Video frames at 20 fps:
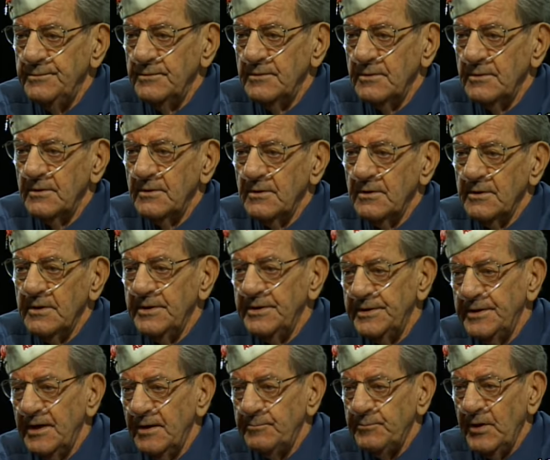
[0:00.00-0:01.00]
I ended up, I
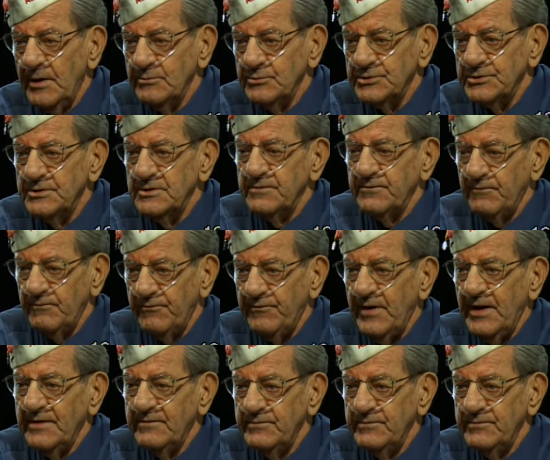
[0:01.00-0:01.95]
was in there for five years.